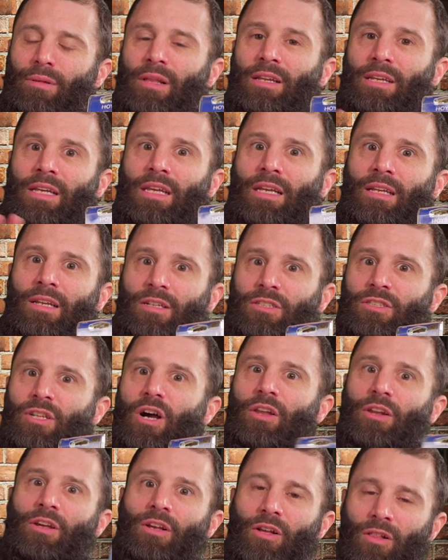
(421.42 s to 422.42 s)
blending in a
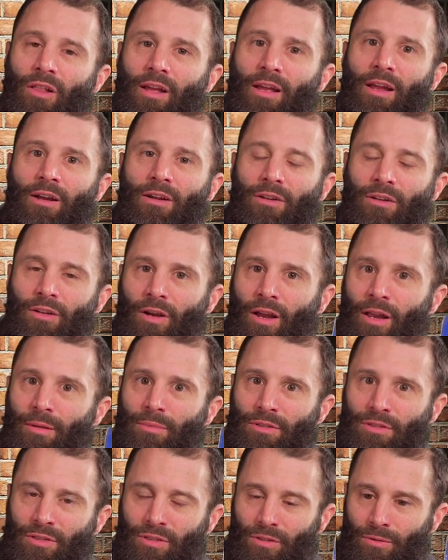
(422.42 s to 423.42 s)
ton of glare. You're
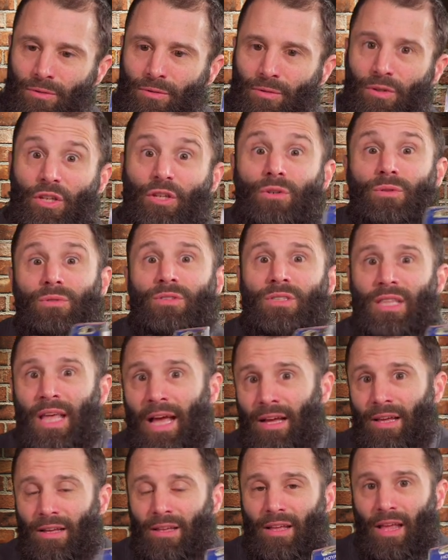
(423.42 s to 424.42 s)
able to use
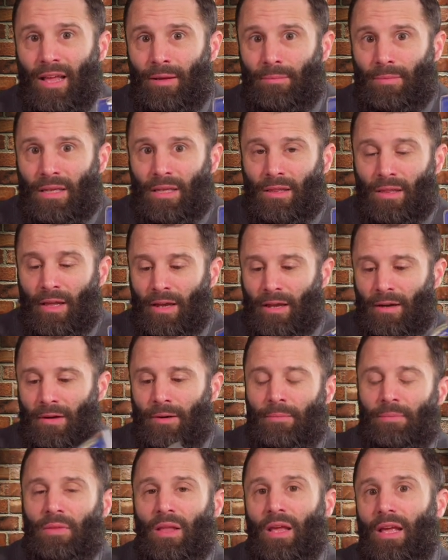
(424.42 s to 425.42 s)
that ambient layer,
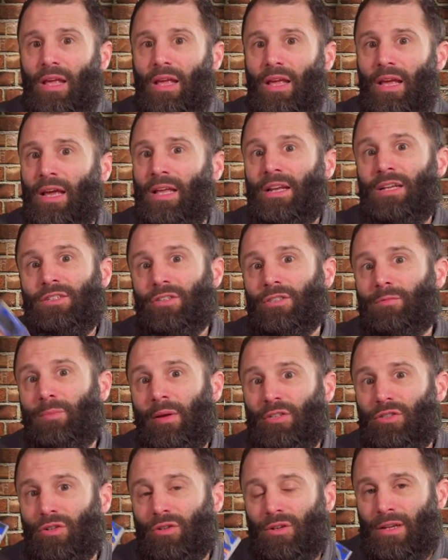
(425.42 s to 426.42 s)
and it just
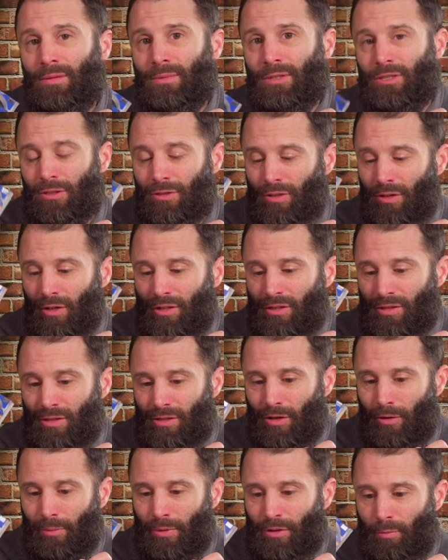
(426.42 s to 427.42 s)
makes your images look
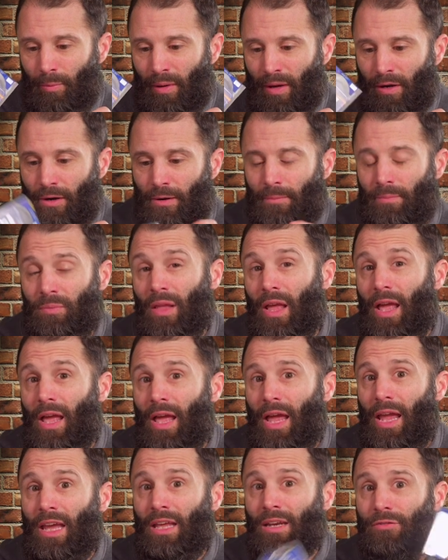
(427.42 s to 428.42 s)
so much better.
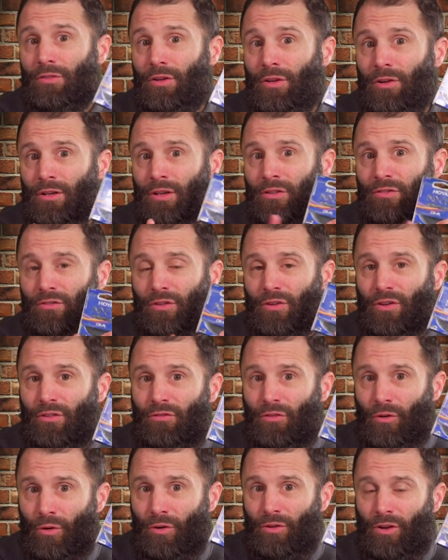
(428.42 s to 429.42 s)
And if you're into ph
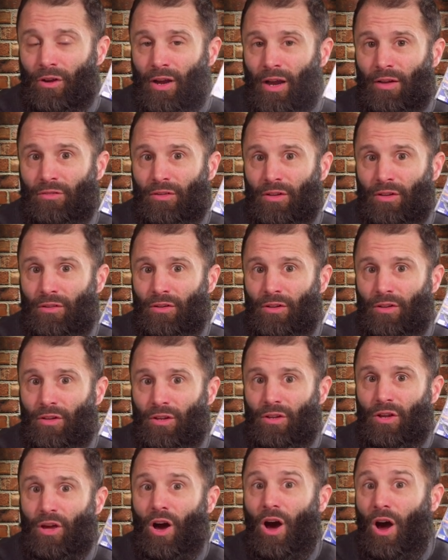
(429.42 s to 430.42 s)
photographing
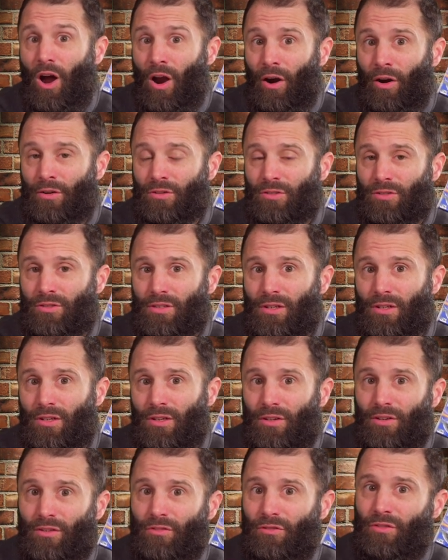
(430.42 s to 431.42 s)
cars,
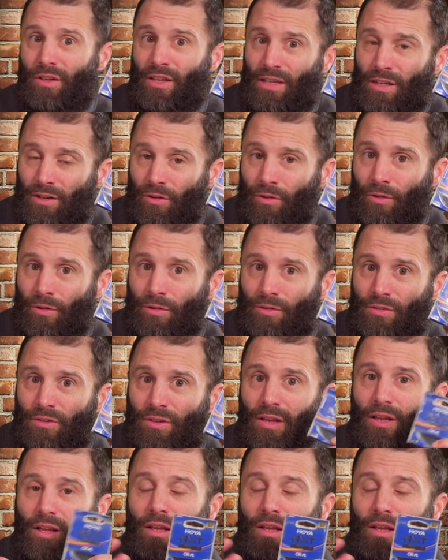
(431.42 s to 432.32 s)
vehicles,